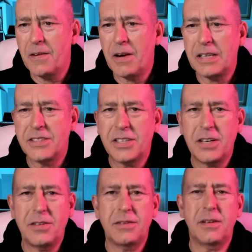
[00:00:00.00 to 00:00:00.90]
Right,
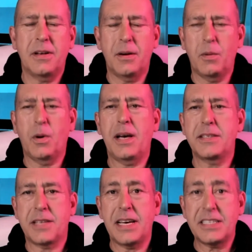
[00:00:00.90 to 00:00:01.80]
so
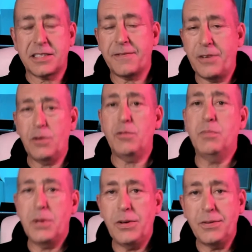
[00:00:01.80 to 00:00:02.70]
as the fuel
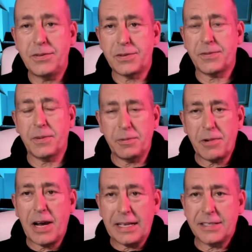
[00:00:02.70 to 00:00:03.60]
moves from the
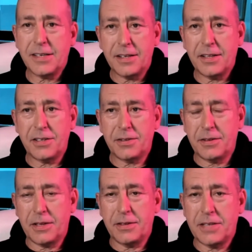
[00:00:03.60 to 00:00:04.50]
right hand side of
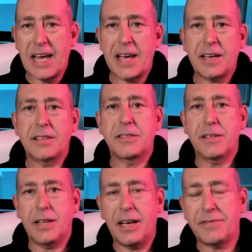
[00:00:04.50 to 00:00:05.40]
the tank
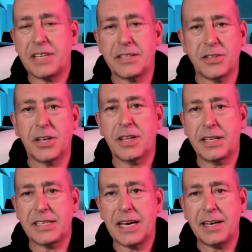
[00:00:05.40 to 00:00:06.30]
to the left hand side
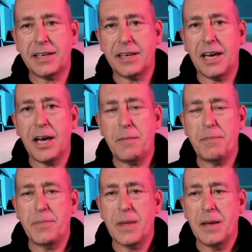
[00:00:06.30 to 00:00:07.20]
of the tank,
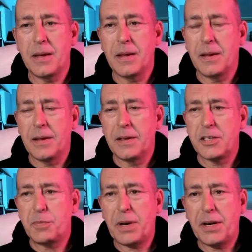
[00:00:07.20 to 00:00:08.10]

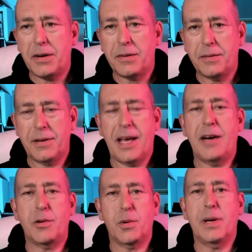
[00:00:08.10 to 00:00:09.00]
depending on
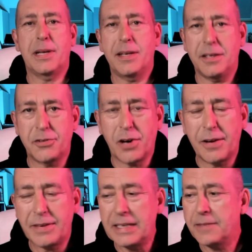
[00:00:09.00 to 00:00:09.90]
how quickly you're
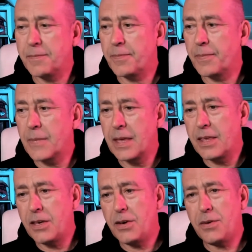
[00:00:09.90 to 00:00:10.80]
driving,
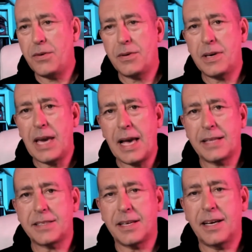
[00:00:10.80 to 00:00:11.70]
you get